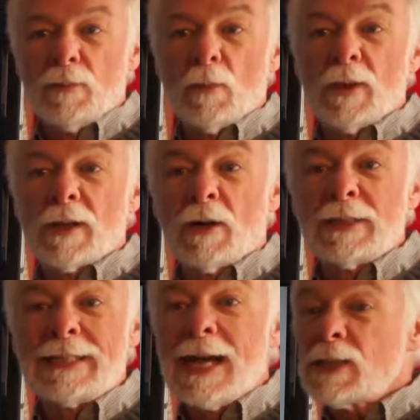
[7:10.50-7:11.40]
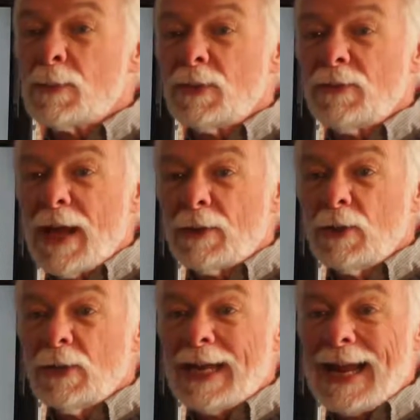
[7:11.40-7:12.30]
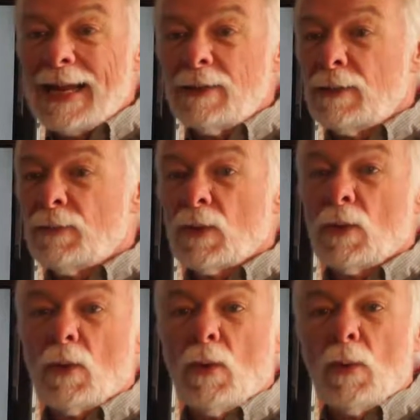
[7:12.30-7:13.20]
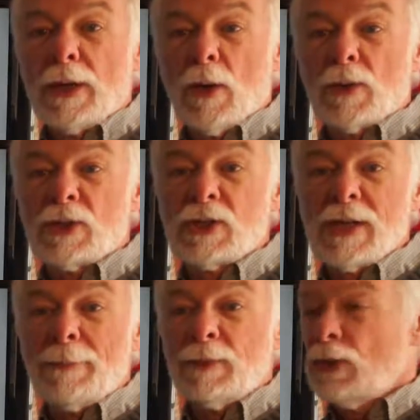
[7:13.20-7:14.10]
With our decimal value in hand, we go to step